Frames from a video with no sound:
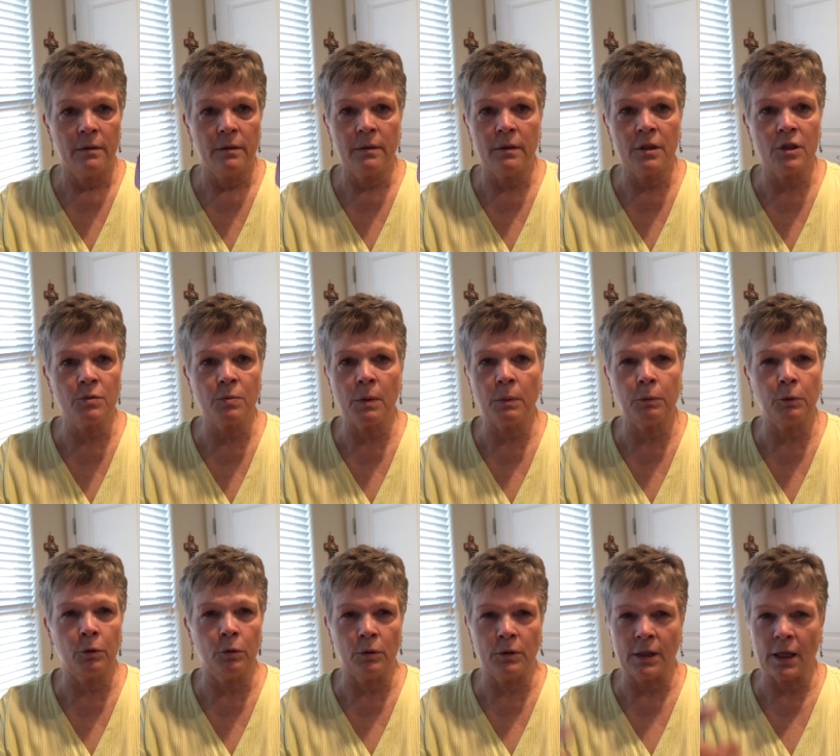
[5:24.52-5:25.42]
These
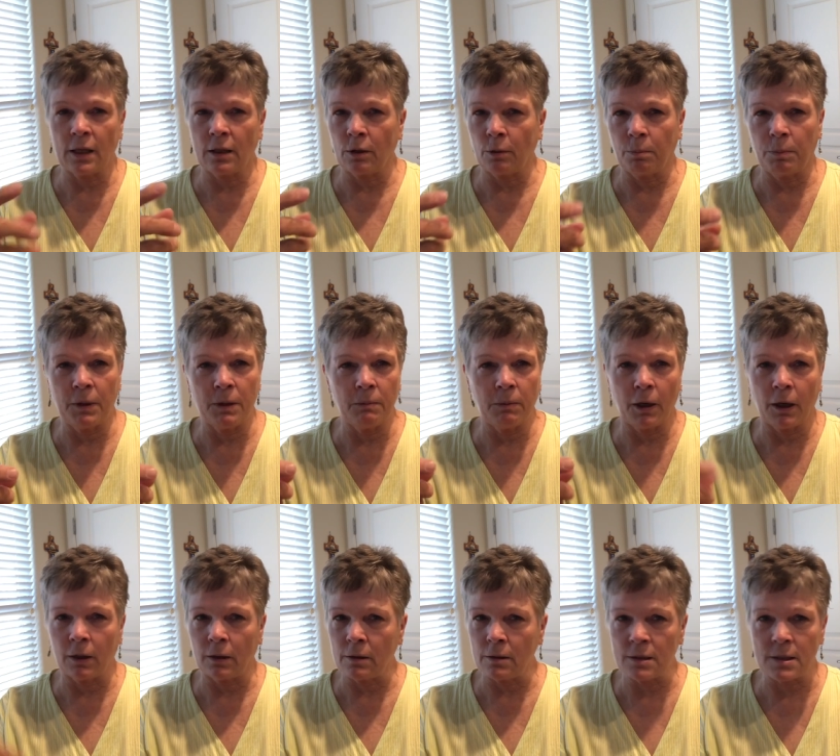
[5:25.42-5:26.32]
people who take their pee
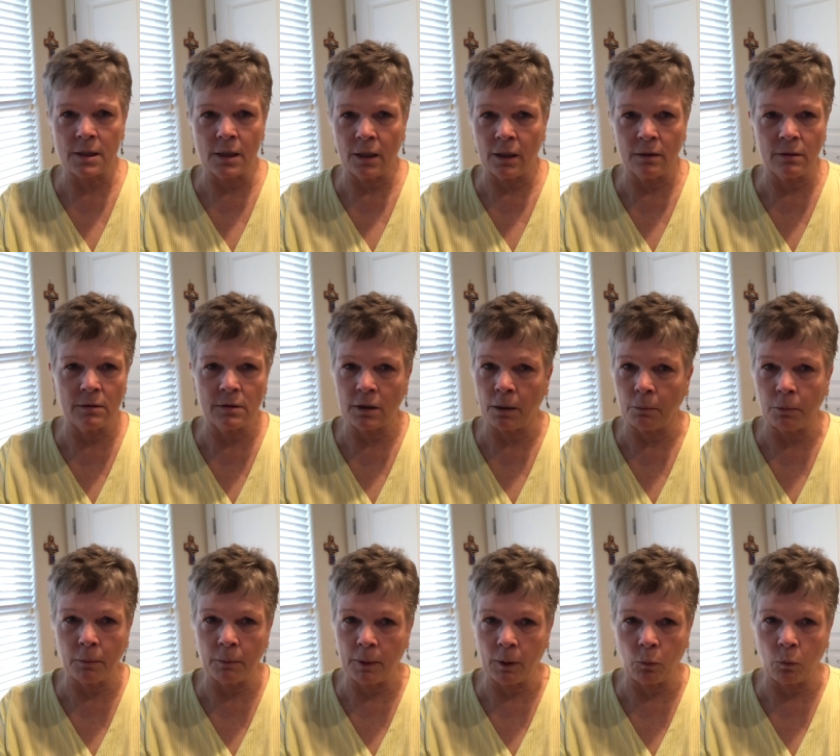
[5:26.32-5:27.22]
bottles and dump
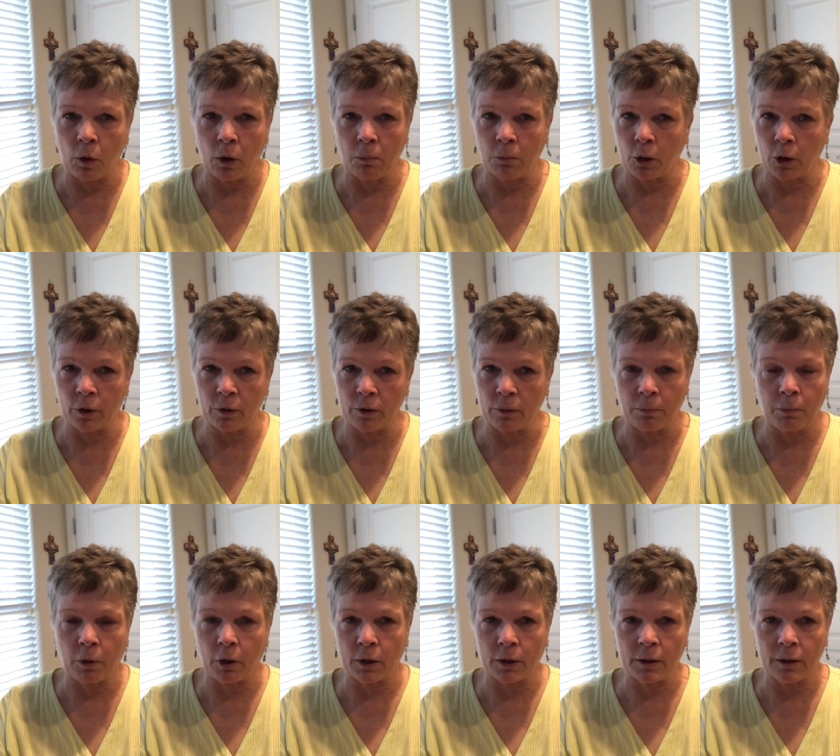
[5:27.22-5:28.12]
them at Walmart in the
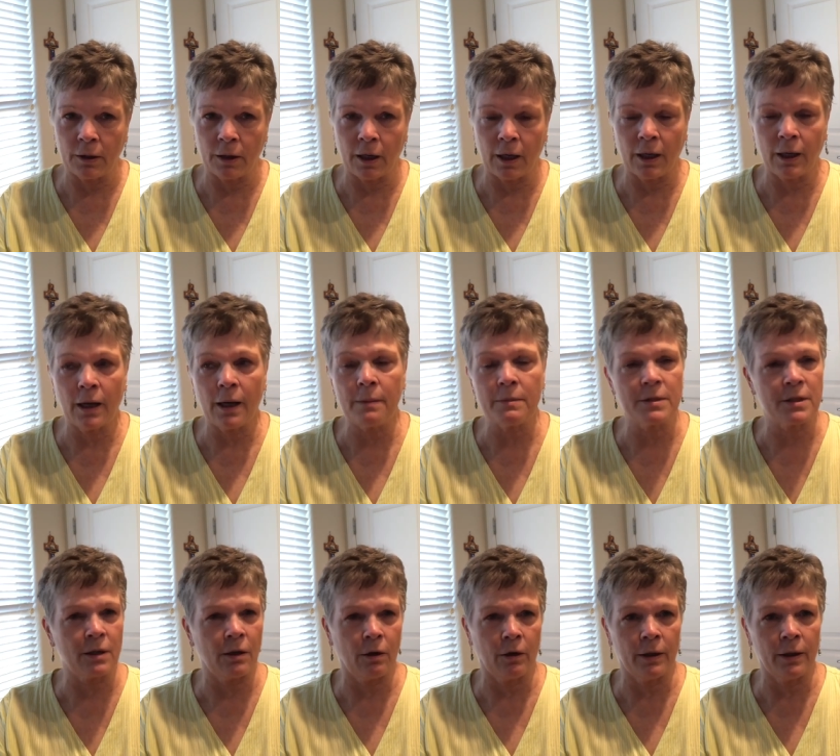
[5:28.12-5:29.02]
parking lot, I'm
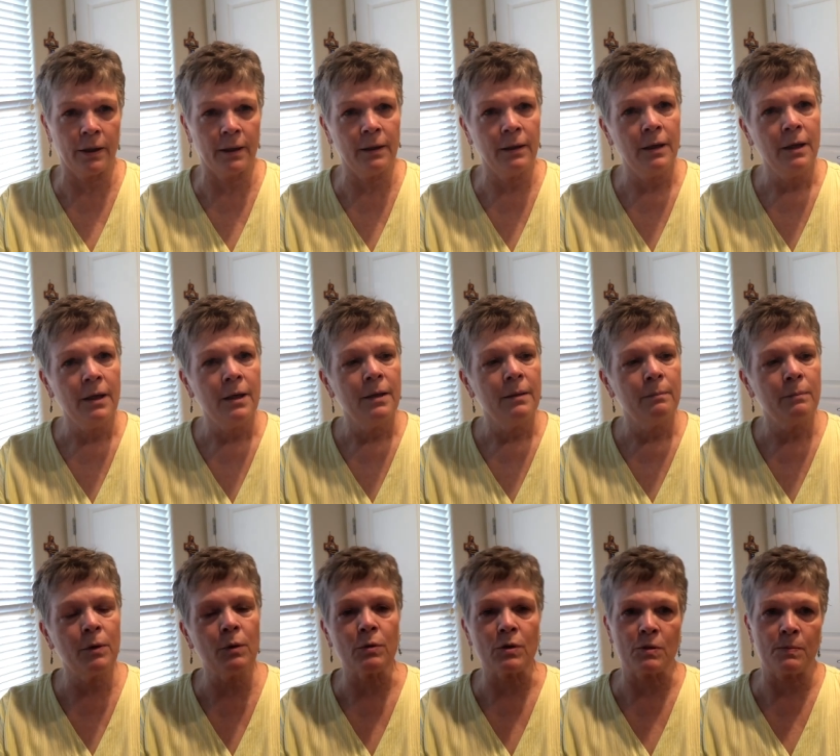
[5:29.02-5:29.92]
sorry.
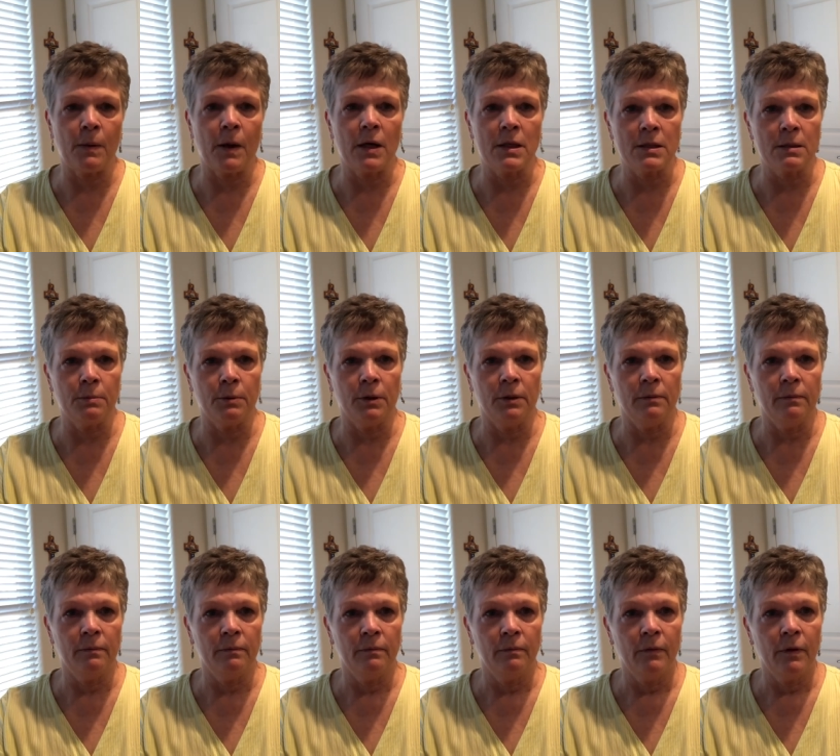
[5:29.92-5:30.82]
Be responsible.
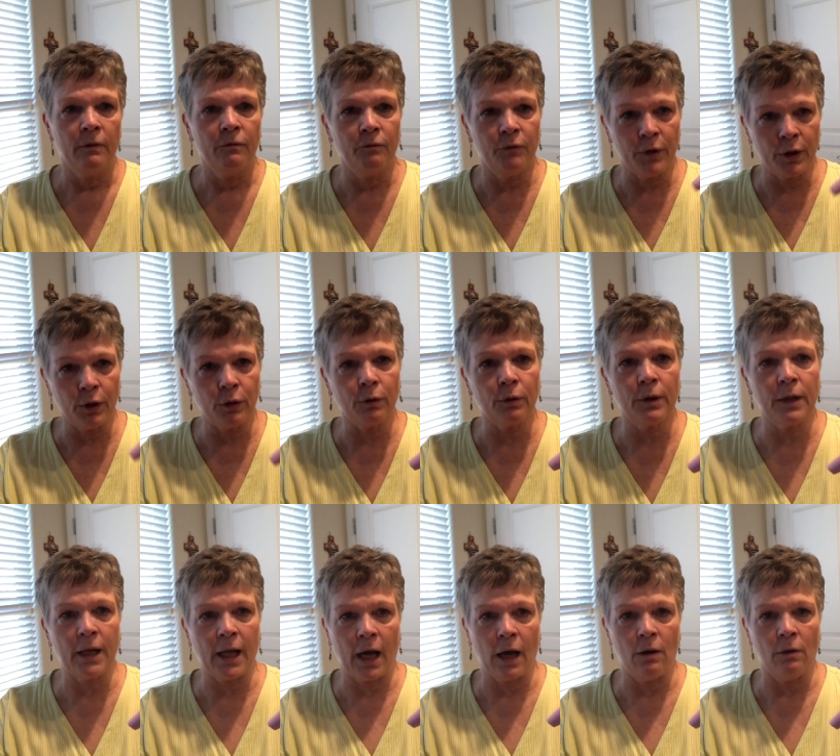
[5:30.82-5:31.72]
Figure
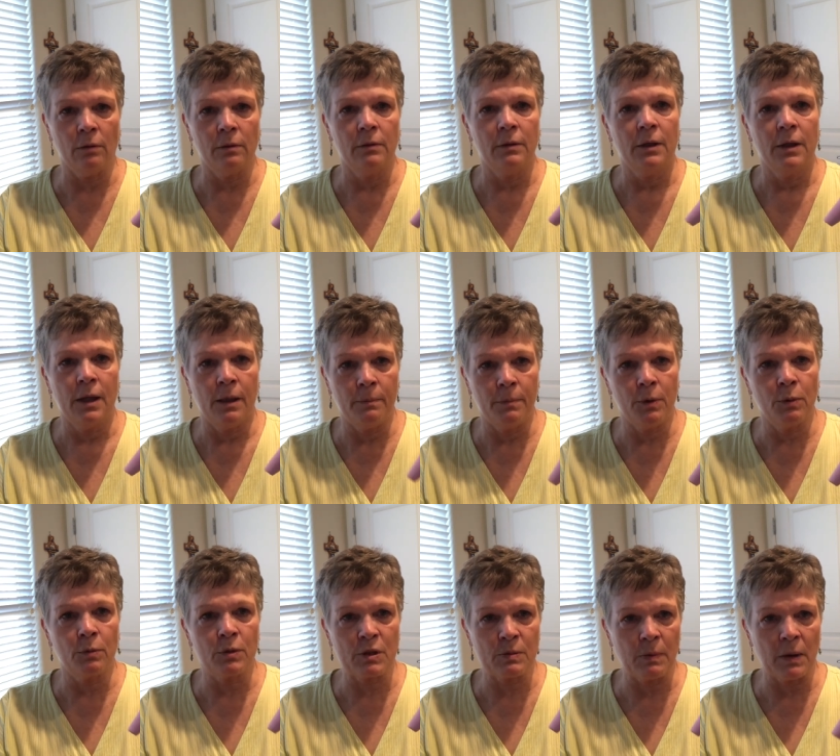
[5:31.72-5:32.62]
it out and be
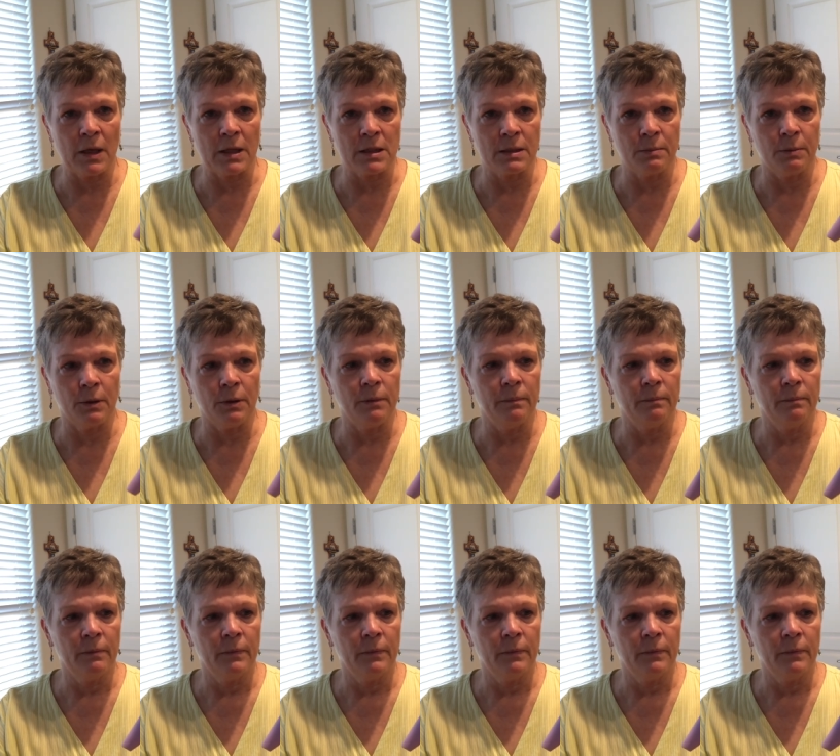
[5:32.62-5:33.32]
responsible.